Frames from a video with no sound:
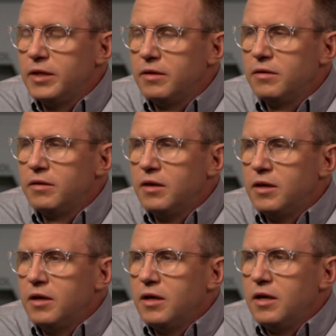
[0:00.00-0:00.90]
And
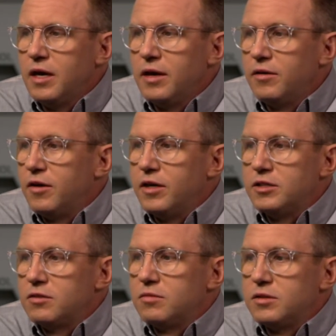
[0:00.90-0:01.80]
I don't know, I
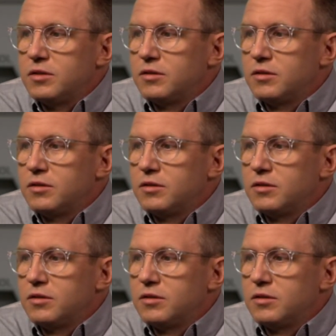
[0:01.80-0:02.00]
just was